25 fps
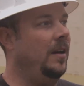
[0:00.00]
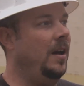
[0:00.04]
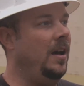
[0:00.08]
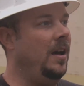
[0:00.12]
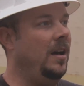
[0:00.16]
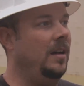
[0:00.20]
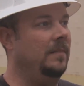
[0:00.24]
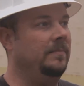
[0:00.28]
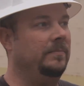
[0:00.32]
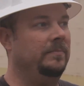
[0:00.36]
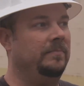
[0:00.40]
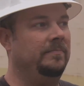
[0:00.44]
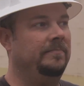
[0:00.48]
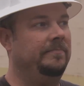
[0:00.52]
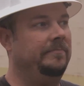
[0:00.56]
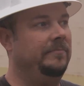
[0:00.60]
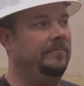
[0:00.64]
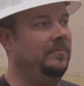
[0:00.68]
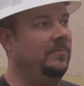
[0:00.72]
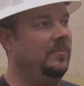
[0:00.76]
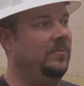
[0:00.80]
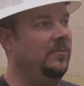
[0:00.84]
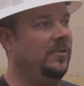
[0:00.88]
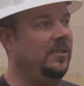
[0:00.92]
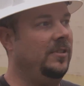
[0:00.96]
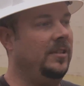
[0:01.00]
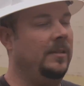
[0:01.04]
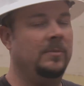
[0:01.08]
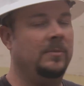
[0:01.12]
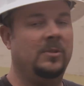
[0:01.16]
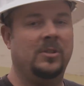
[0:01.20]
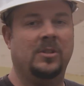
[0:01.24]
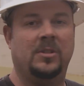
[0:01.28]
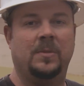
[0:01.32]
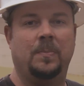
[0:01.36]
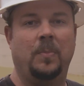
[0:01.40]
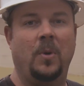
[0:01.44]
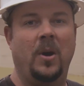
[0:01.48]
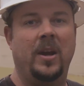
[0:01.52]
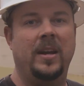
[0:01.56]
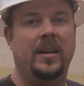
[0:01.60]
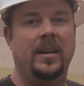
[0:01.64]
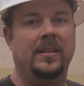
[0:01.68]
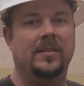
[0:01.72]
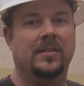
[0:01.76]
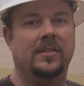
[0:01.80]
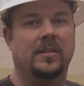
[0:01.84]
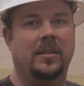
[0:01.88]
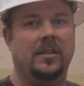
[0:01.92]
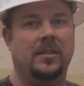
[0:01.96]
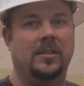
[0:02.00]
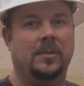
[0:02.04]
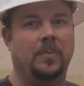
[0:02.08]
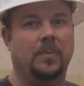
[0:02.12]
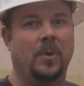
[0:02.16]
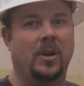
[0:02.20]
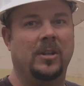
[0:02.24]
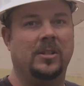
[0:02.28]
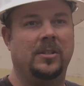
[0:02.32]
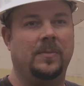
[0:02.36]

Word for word: Um, seems to spray easily, spray